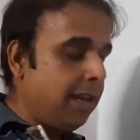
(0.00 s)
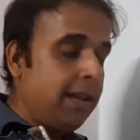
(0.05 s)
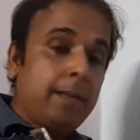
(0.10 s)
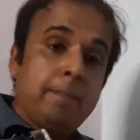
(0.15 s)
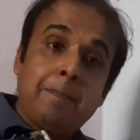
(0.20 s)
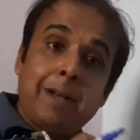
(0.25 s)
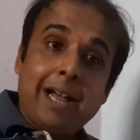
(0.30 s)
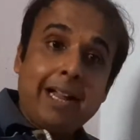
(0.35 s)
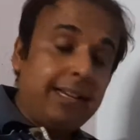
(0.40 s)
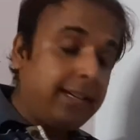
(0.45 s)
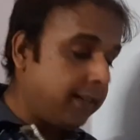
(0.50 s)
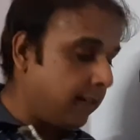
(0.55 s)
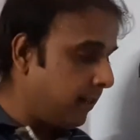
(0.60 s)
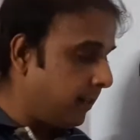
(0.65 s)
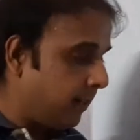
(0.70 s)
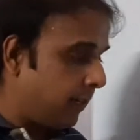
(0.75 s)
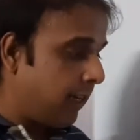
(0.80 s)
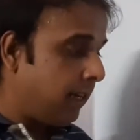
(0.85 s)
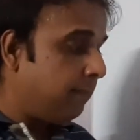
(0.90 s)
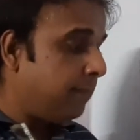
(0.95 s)
But
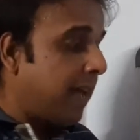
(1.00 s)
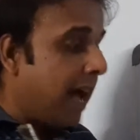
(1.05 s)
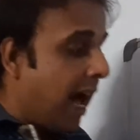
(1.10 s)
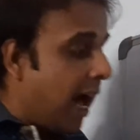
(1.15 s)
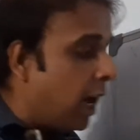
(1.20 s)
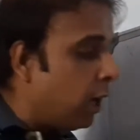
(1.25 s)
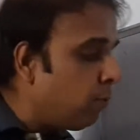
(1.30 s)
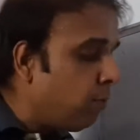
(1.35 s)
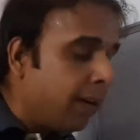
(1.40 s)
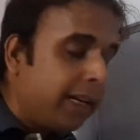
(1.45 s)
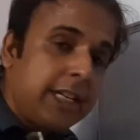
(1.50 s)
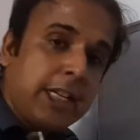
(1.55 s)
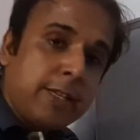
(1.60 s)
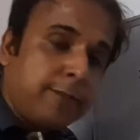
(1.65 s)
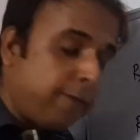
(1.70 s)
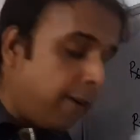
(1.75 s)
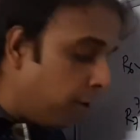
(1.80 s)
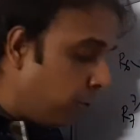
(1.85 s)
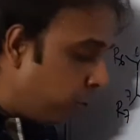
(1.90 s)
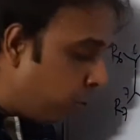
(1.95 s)
if the R1 is
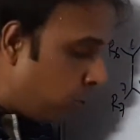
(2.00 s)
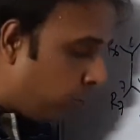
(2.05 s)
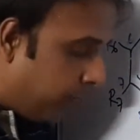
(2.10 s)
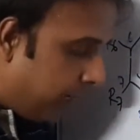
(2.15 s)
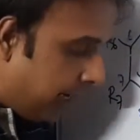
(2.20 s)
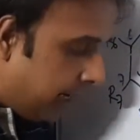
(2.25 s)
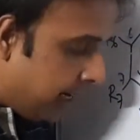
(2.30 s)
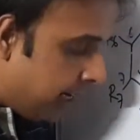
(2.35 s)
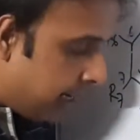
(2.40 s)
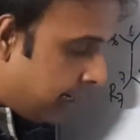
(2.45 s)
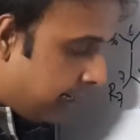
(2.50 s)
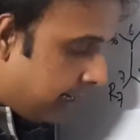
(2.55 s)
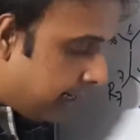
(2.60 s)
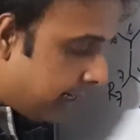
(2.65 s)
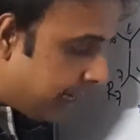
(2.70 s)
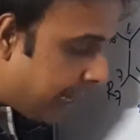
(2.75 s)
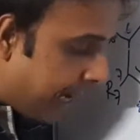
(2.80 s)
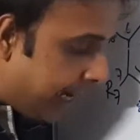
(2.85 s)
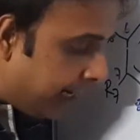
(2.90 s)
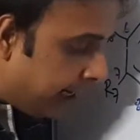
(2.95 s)
found to be
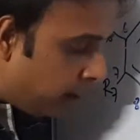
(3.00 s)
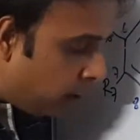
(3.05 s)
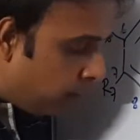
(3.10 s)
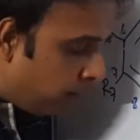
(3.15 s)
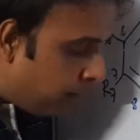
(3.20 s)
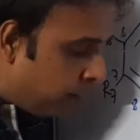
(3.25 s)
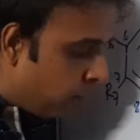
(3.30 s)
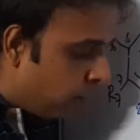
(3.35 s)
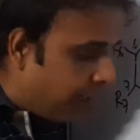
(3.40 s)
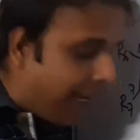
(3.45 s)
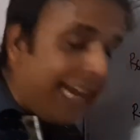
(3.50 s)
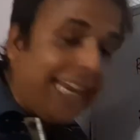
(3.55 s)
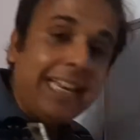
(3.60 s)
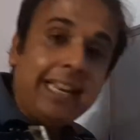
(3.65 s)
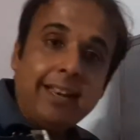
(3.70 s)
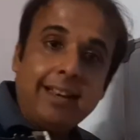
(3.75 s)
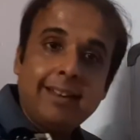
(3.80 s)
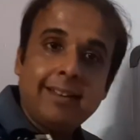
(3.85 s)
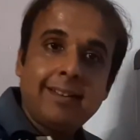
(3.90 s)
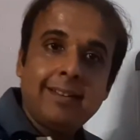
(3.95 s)

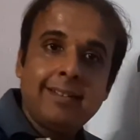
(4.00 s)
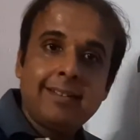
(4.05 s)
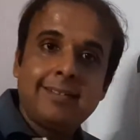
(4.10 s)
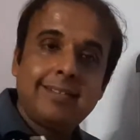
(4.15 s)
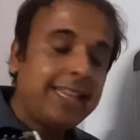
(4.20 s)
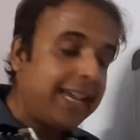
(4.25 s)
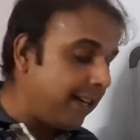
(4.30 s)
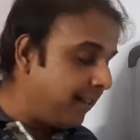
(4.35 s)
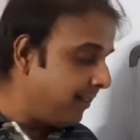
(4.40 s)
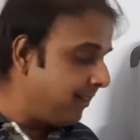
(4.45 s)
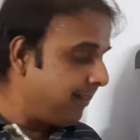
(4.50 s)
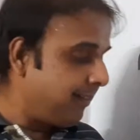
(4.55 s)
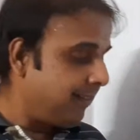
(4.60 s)
cyclobutyl, then